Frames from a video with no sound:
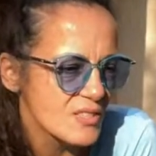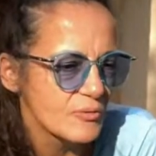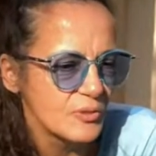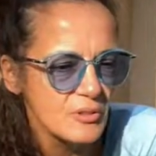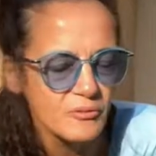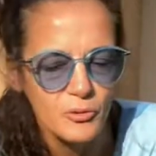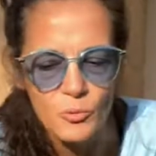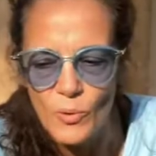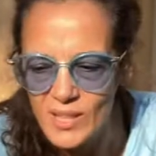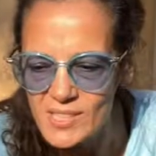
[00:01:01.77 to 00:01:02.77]

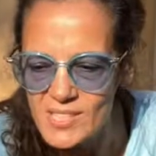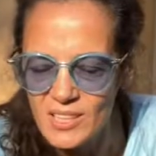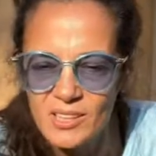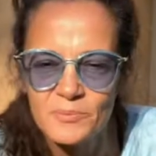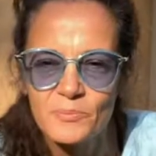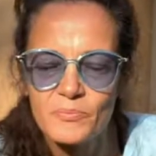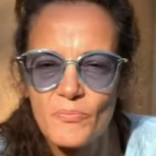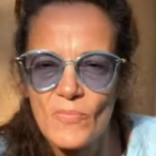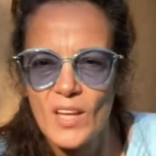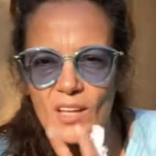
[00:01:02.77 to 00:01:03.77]
influenza,
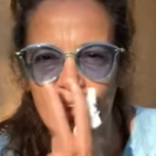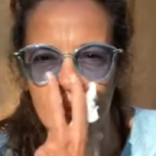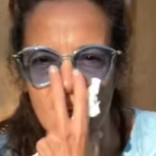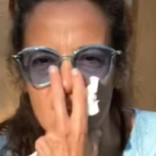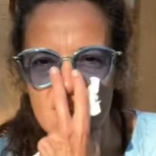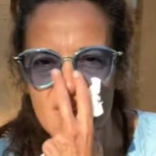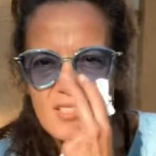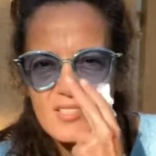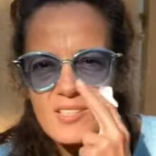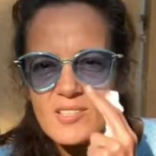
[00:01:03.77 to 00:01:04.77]
yes, this
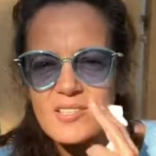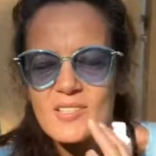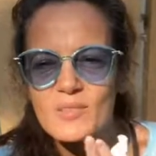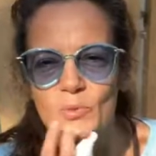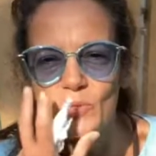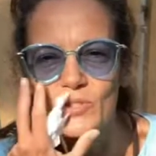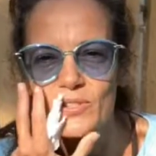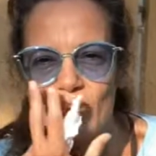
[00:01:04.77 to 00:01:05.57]
is the most